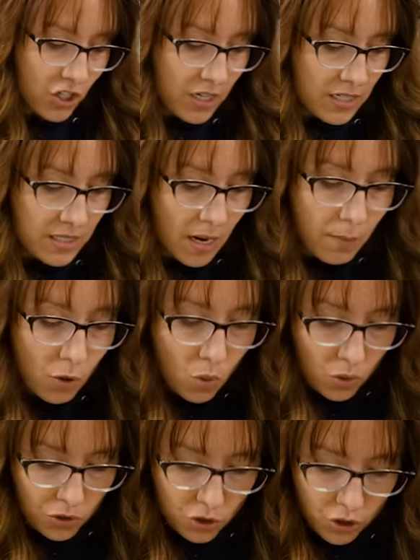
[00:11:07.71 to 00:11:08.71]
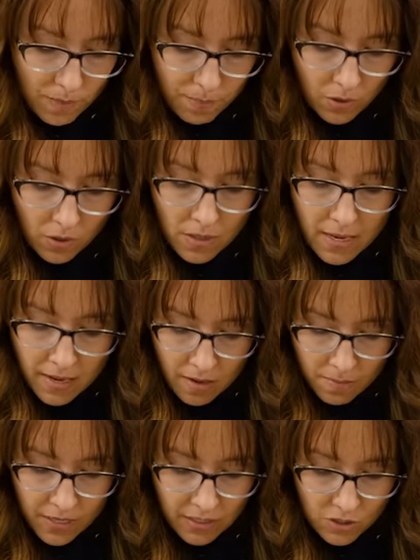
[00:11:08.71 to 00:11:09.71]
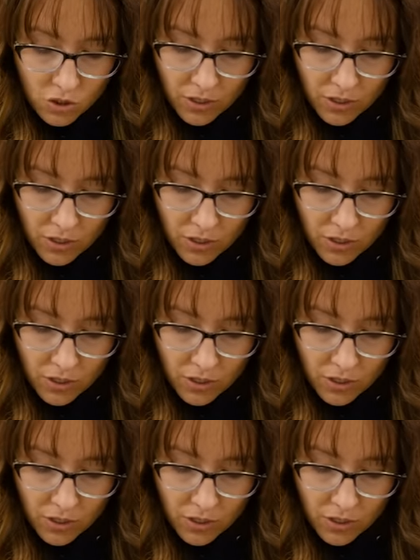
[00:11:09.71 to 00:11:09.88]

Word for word: you're going to double or triple because